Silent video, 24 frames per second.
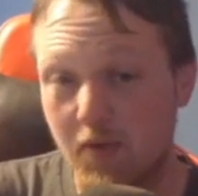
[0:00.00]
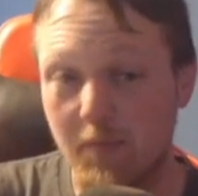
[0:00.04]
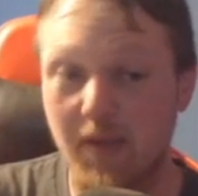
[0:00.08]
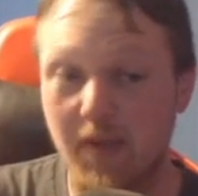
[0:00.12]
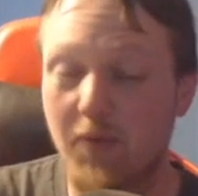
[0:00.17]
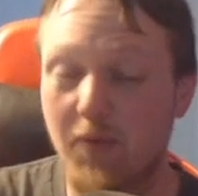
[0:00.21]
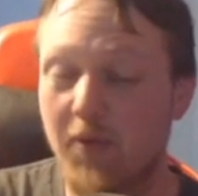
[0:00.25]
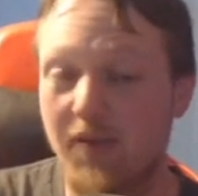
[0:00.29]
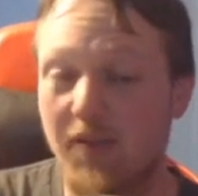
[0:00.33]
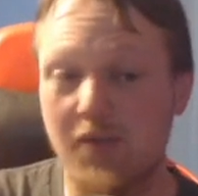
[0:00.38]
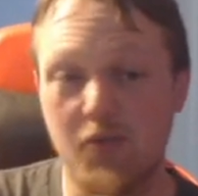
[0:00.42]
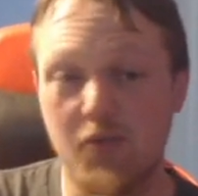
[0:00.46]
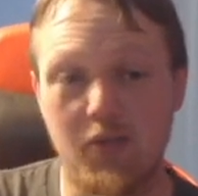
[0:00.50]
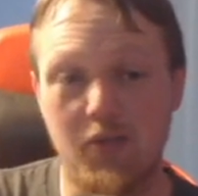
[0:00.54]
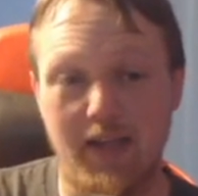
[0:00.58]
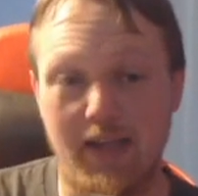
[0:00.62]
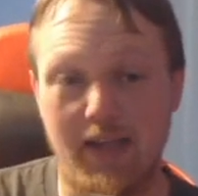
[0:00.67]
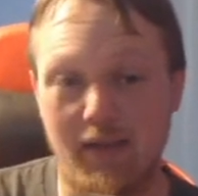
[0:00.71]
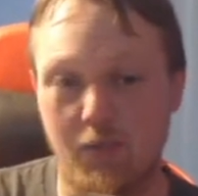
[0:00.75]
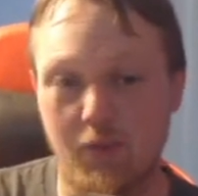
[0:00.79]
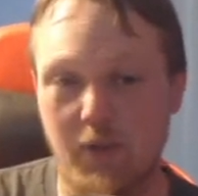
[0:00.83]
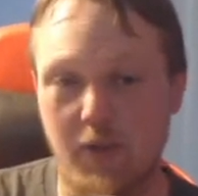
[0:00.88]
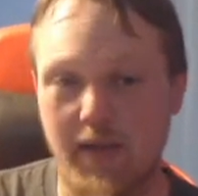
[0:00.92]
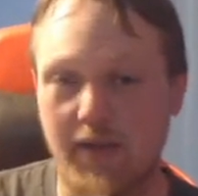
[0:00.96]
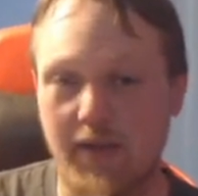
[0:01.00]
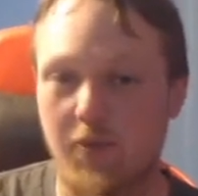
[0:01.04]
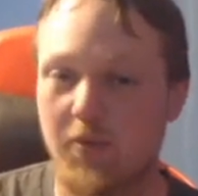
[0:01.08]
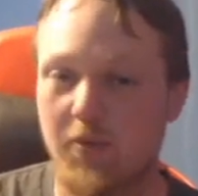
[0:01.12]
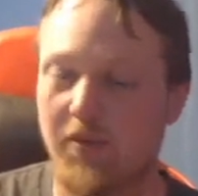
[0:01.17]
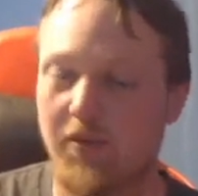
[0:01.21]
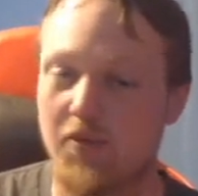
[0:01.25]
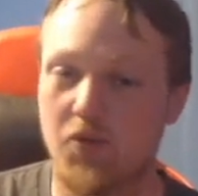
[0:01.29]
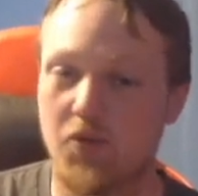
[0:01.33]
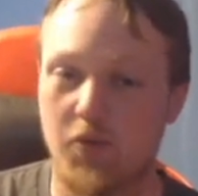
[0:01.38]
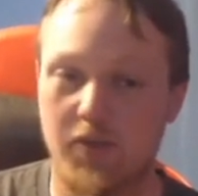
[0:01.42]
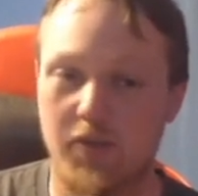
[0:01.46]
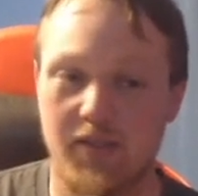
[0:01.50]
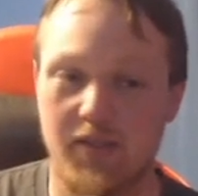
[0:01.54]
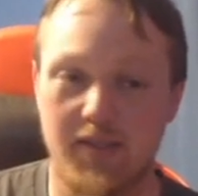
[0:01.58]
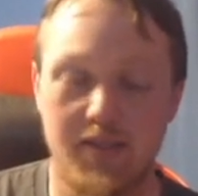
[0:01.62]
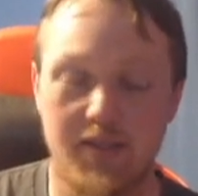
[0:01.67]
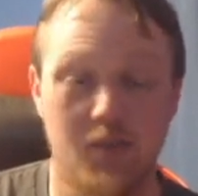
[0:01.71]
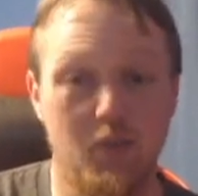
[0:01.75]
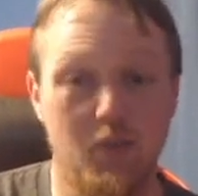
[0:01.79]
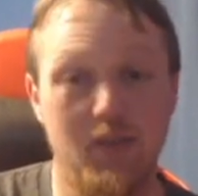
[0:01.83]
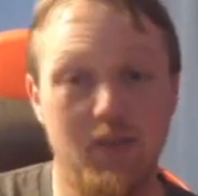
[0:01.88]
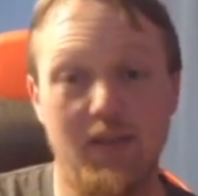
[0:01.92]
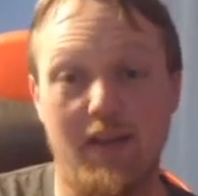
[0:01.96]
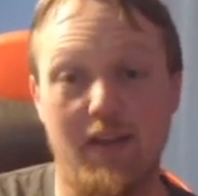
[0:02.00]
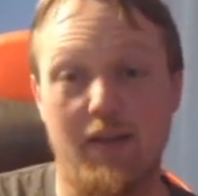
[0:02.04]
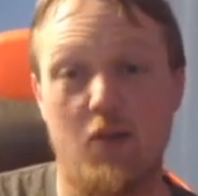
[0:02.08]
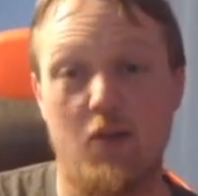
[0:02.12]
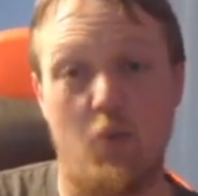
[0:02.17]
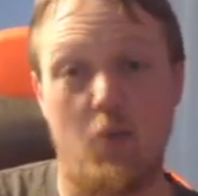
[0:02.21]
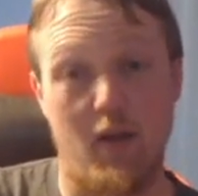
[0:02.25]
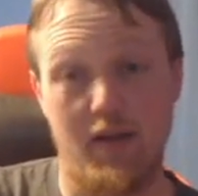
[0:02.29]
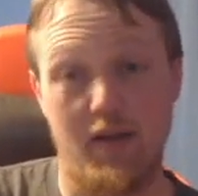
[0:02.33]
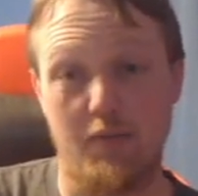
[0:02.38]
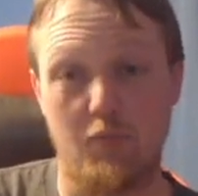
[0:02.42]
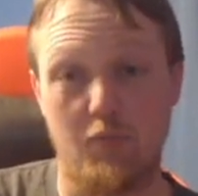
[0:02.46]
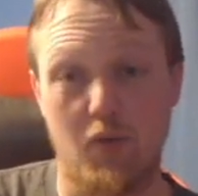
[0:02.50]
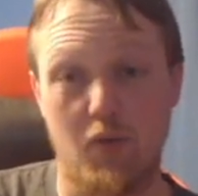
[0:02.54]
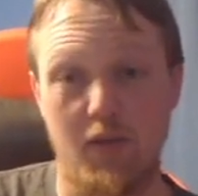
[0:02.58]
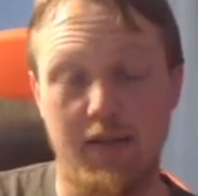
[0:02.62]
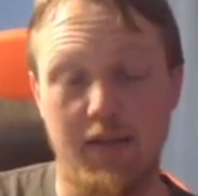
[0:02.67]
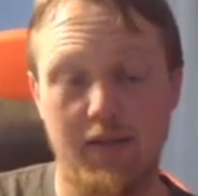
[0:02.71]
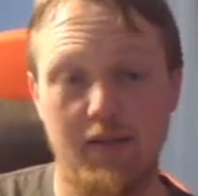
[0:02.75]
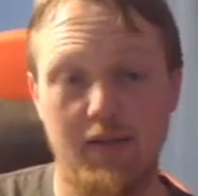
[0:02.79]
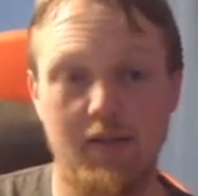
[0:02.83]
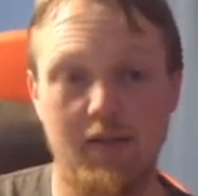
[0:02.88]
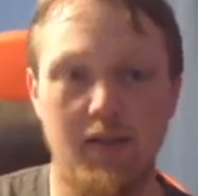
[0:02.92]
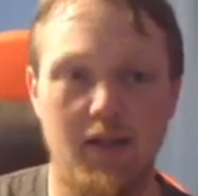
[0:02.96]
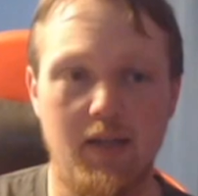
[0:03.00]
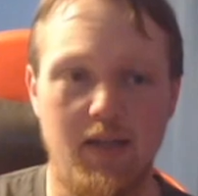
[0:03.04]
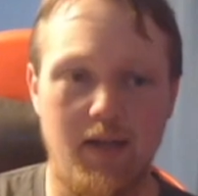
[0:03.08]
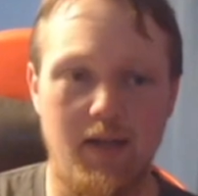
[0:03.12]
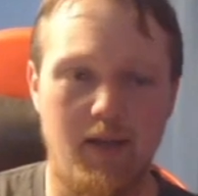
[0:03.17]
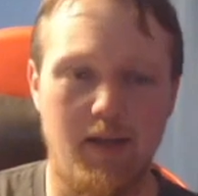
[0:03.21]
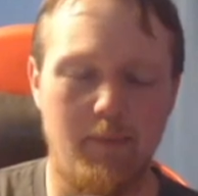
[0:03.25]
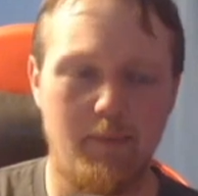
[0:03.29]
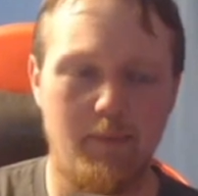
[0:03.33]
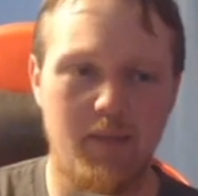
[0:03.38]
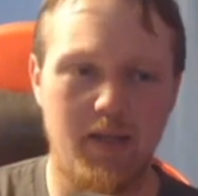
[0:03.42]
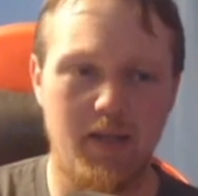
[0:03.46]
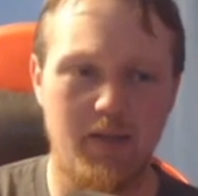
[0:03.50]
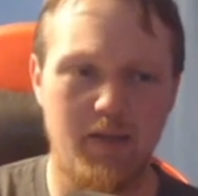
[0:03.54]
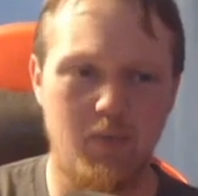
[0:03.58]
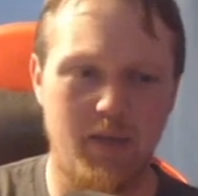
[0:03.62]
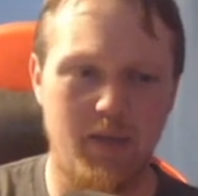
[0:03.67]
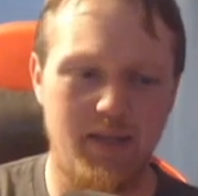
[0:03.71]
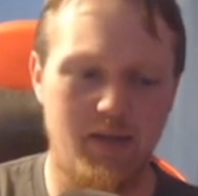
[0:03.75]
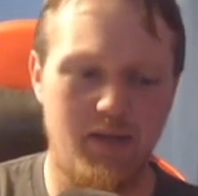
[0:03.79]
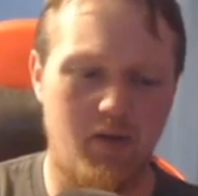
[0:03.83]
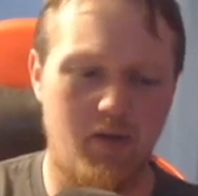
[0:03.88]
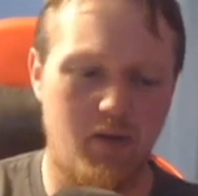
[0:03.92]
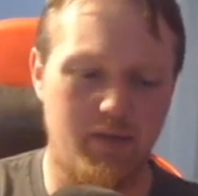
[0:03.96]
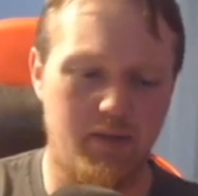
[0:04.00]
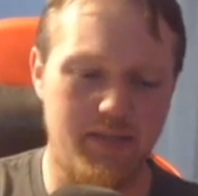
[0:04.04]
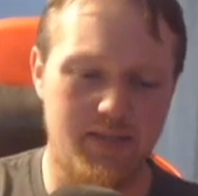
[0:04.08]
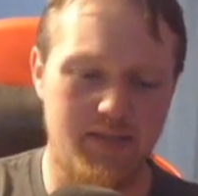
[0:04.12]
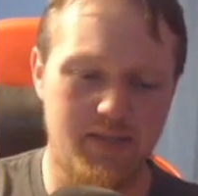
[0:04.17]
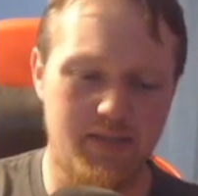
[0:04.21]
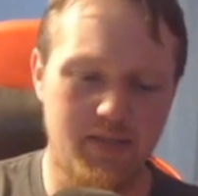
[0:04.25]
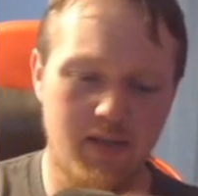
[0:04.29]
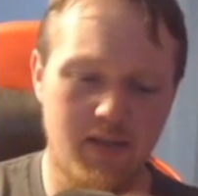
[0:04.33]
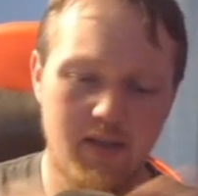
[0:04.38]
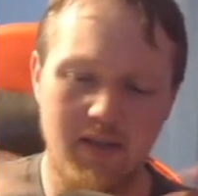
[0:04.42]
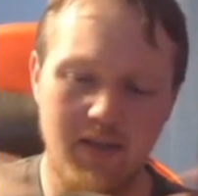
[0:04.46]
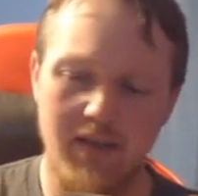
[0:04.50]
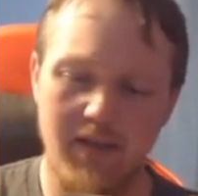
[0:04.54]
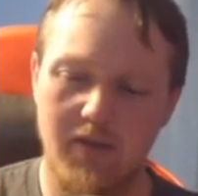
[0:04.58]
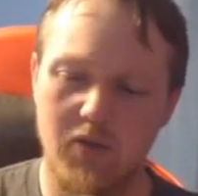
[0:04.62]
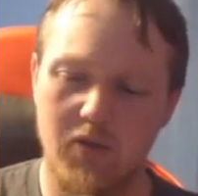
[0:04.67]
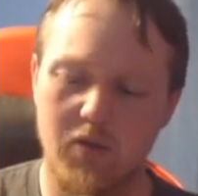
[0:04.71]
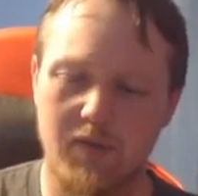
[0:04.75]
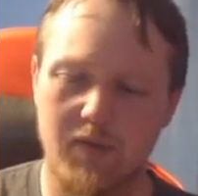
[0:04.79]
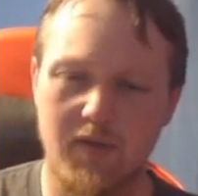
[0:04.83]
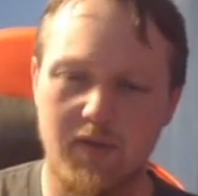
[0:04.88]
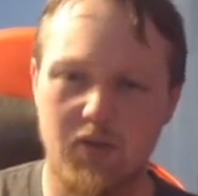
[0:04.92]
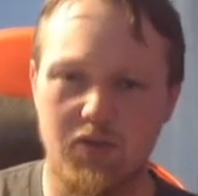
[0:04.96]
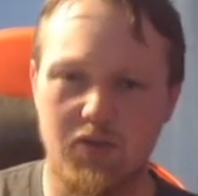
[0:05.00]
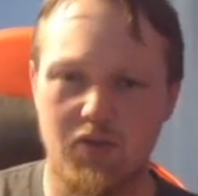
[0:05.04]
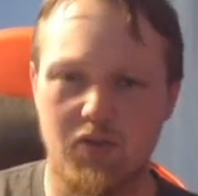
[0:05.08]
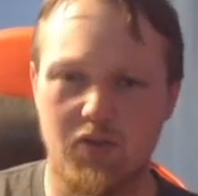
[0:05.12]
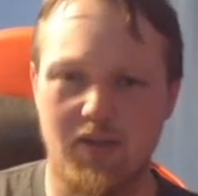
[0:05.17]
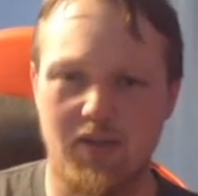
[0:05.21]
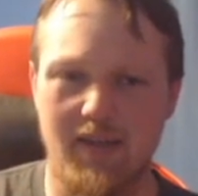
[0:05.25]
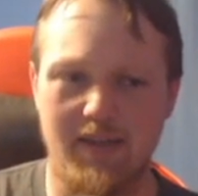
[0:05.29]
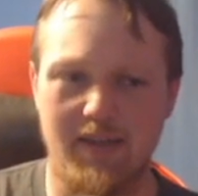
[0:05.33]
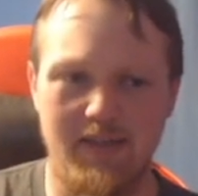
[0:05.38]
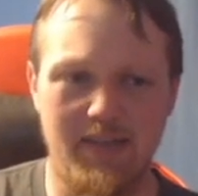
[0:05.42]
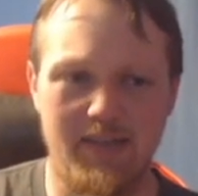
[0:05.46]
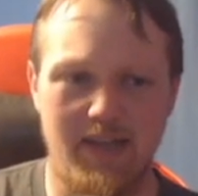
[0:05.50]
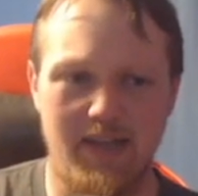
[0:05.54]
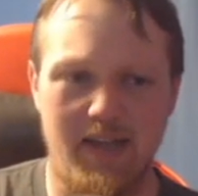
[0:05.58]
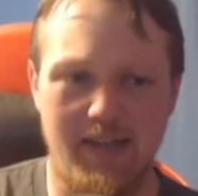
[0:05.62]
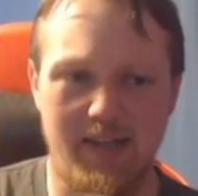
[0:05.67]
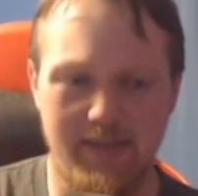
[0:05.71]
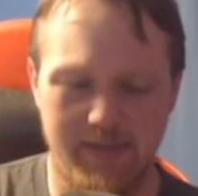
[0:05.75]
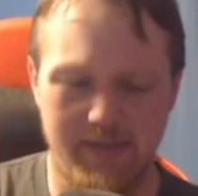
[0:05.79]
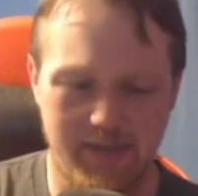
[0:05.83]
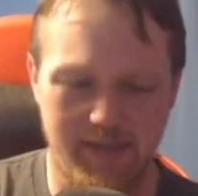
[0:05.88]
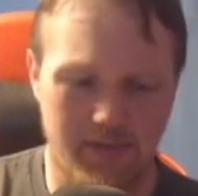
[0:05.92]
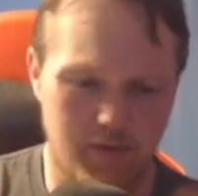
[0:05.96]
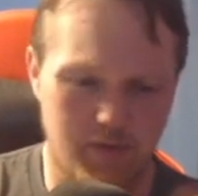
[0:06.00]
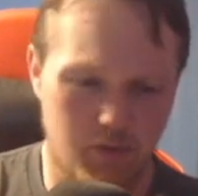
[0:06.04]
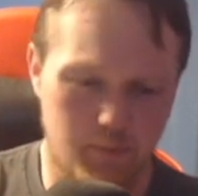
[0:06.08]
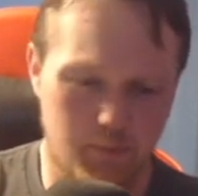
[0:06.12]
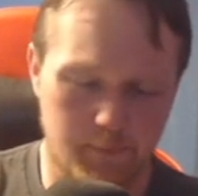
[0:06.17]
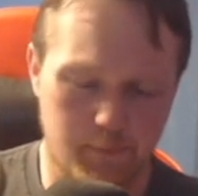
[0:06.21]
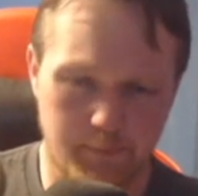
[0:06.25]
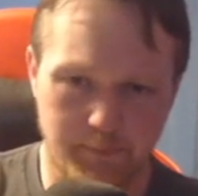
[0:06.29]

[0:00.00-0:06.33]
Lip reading: But I really enjoy Alan Wake, really enjoy this, really like Quantum Break, and the way that all these universes are kind of tied together.